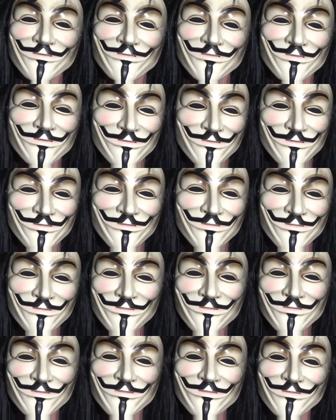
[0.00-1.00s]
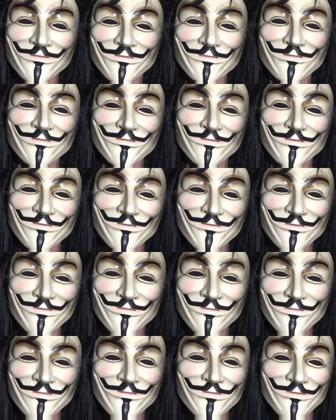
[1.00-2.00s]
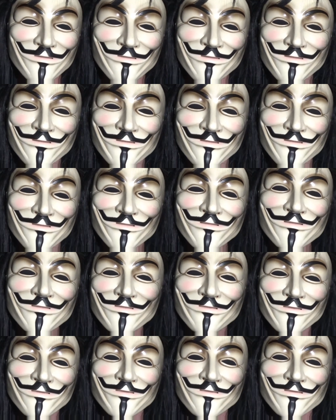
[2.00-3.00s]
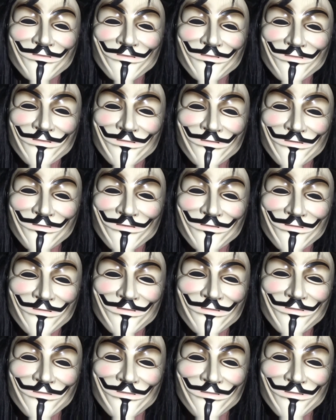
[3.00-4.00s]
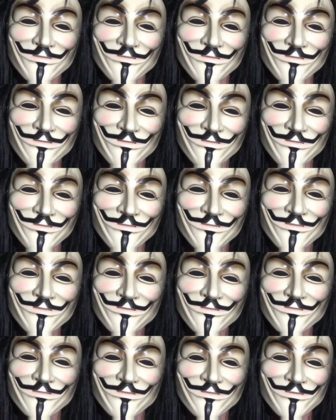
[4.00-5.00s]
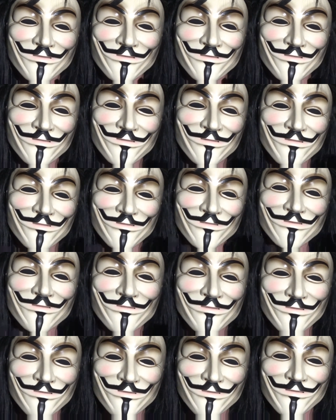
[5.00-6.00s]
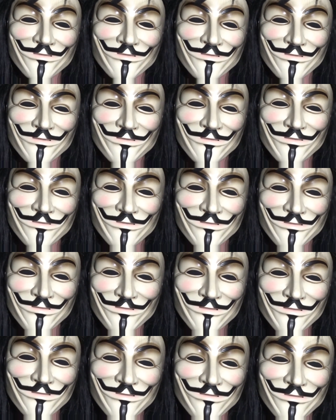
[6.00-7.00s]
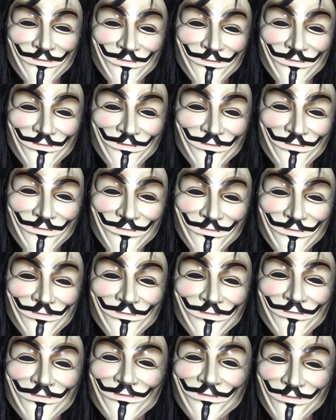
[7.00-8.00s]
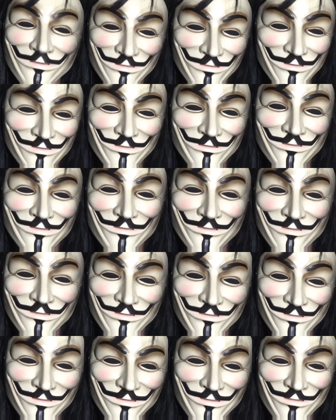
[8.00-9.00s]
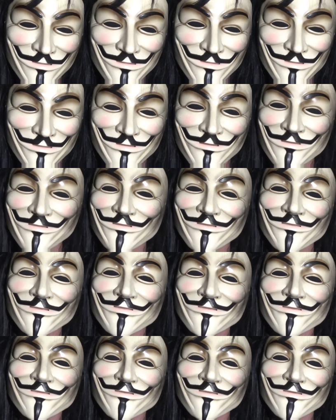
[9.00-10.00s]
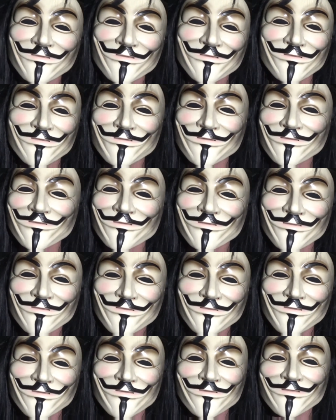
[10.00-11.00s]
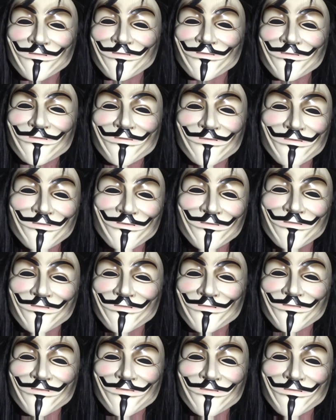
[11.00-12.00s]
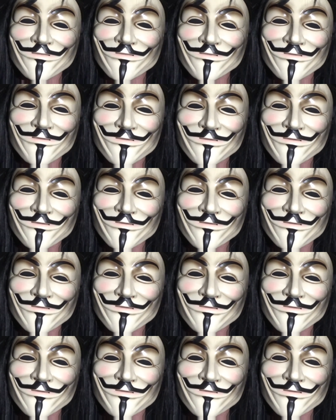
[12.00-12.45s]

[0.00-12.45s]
Are you some schizophrenic? Are you just so frightened of men expressing things other than anger and competition and jealousy and all this shit?